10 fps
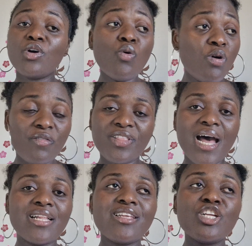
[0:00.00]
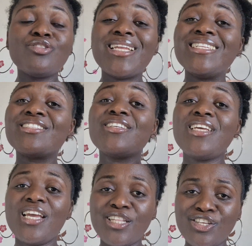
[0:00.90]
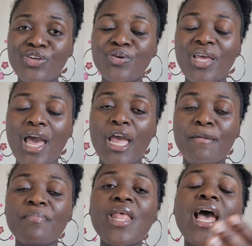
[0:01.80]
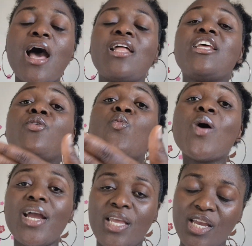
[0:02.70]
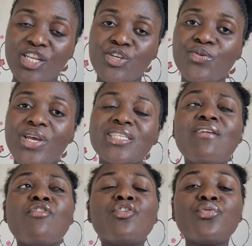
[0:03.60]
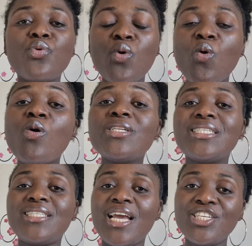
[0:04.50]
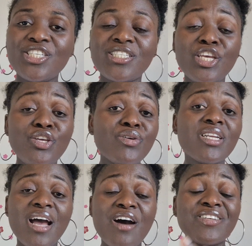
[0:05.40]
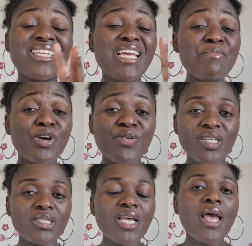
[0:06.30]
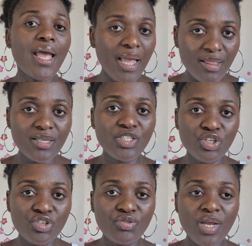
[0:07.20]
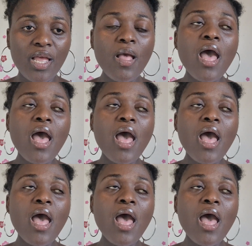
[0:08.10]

all of that to then studying in the UK and then working in the UK. So I've gone through all the stages that you can have as an immigrant in this country.